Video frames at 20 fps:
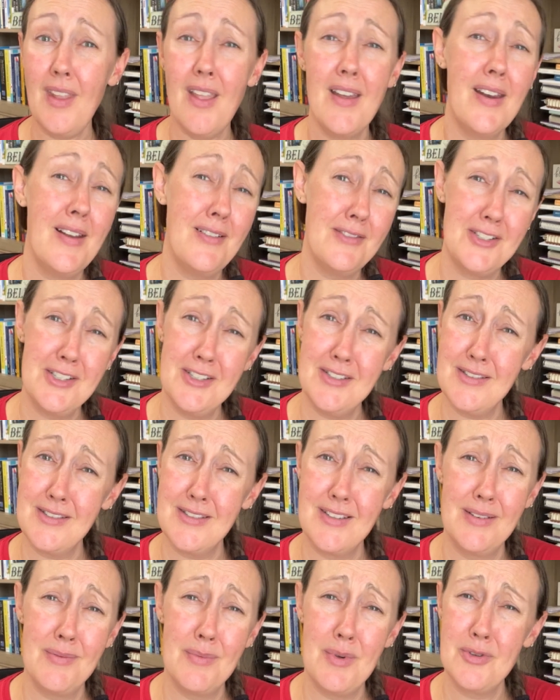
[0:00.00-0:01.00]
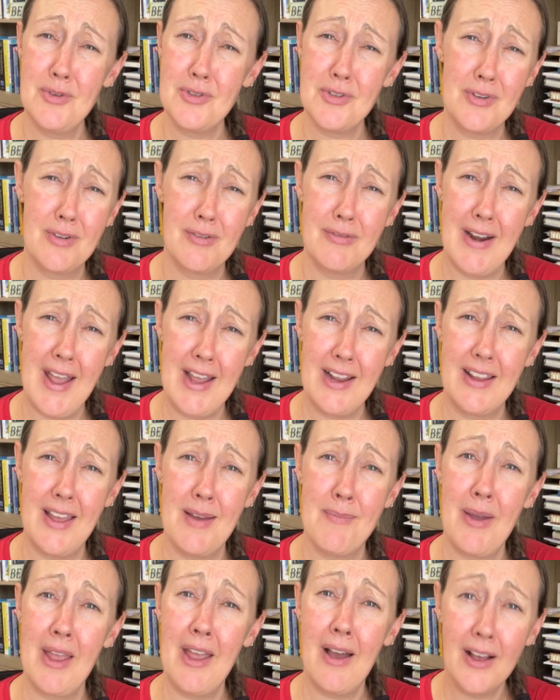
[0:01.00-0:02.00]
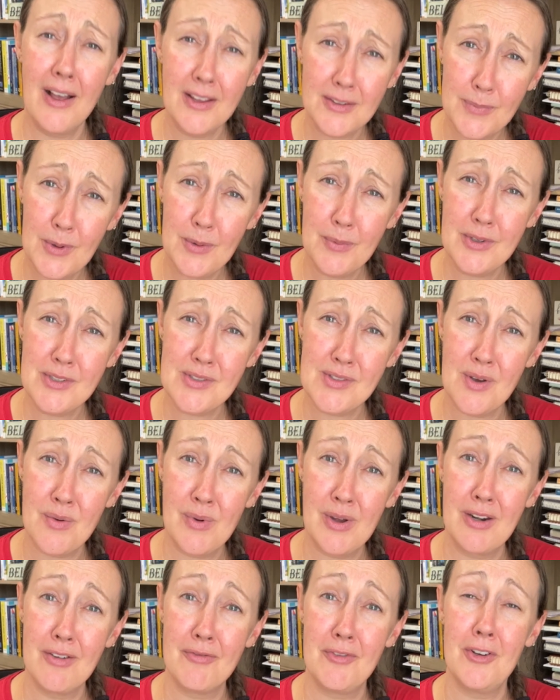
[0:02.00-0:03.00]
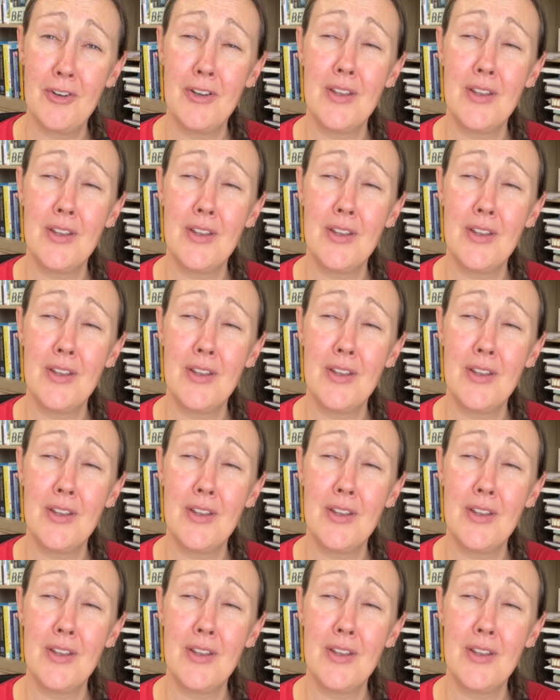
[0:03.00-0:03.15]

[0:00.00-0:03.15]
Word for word: And I was just an emotional wreck. And my husband was so wonderful.